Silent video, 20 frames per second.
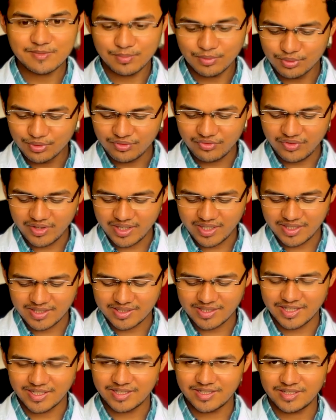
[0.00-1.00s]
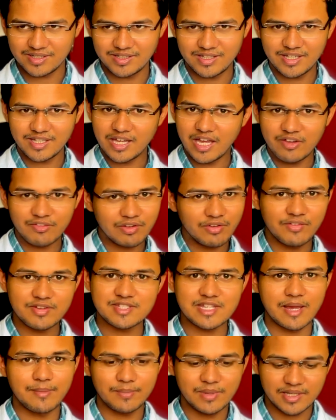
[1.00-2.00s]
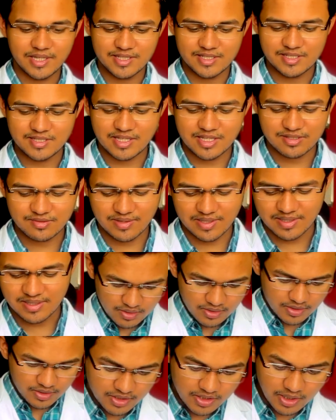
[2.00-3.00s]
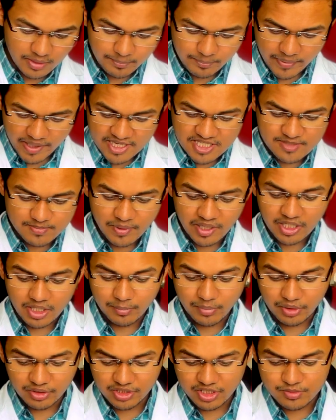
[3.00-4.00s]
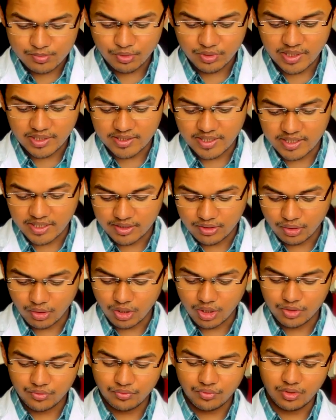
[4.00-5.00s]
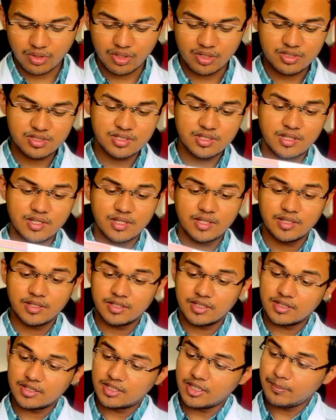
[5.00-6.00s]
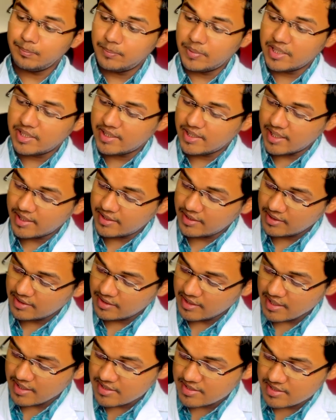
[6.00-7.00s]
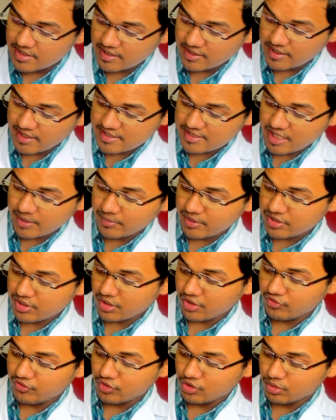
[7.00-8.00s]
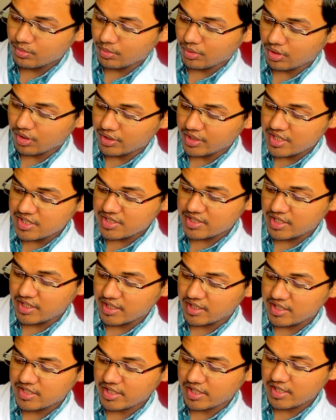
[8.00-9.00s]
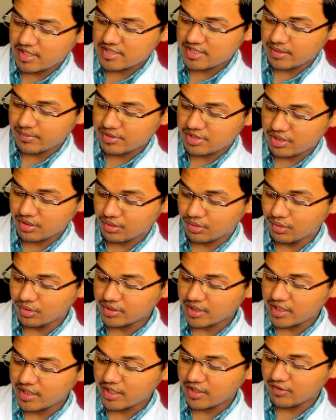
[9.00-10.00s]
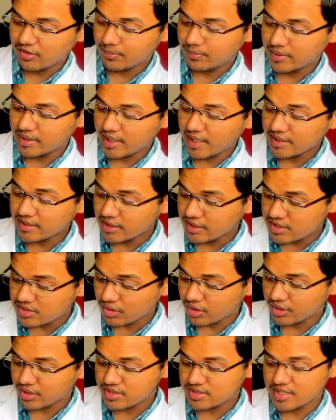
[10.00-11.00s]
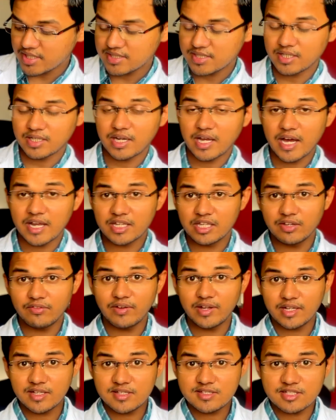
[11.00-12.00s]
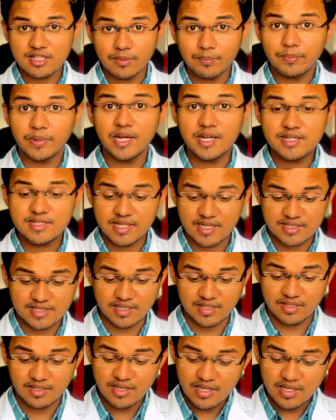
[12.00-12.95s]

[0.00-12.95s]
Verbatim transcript: spoon feeding that they have given sample cases as well the best part about this book that i thought was the pediatric case sheet examination of newborn history taking general examination growth and development and the disorders etc are given as a separate section